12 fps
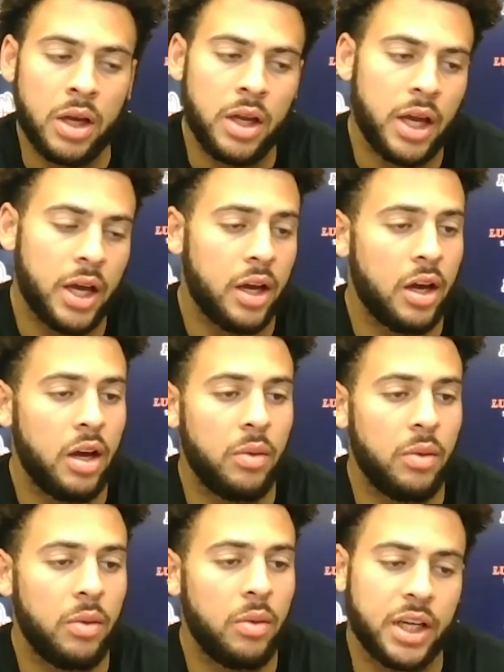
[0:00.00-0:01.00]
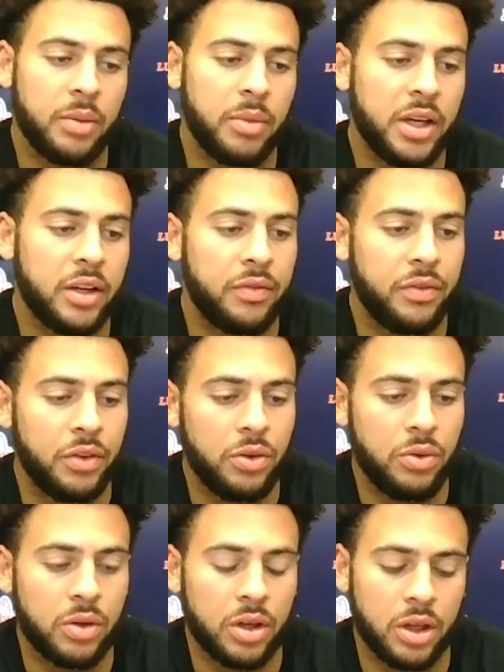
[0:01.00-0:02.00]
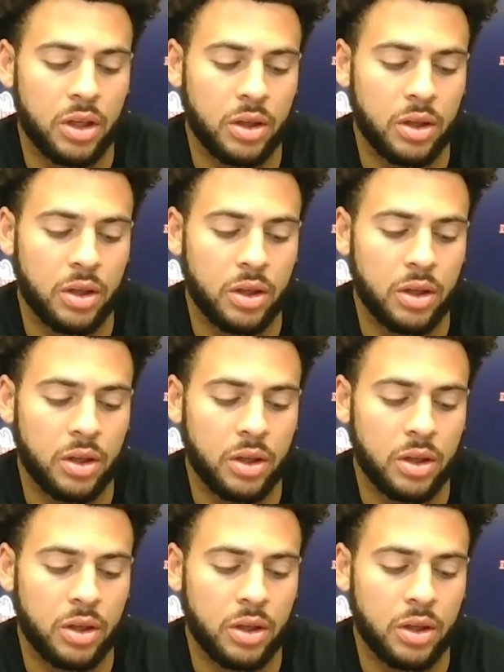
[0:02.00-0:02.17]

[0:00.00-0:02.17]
Yeah, we just got to make a few